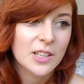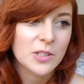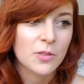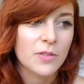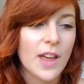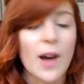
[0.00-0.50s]

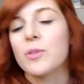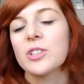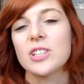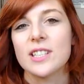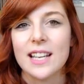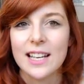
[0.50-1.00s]
sort of that
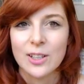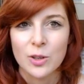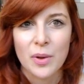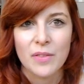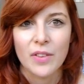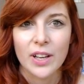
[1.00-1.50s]
with just a little
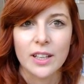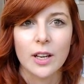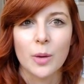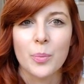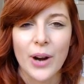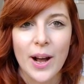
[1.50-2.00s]
bit like
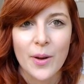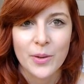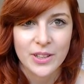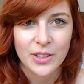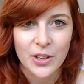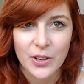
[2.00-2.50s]
a brown
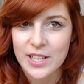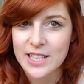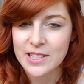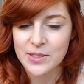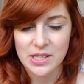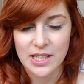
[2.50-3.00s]
in the
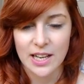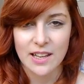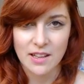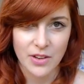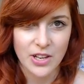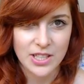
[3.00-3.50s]
crease or something like
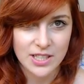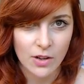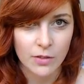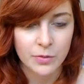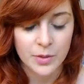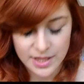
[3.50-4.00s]
that, very
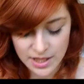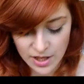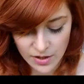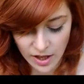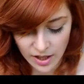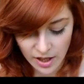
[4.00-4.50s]
soft, because I
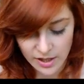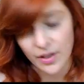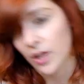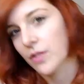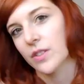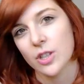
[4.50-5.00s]
don't like kind of
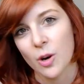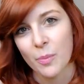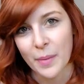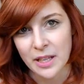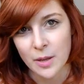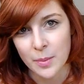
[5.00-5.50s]
over the top
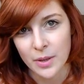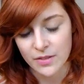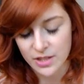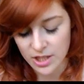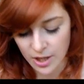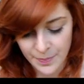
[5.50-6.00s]
makeup a lot
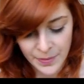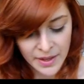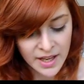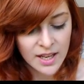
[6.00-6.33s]
of the time.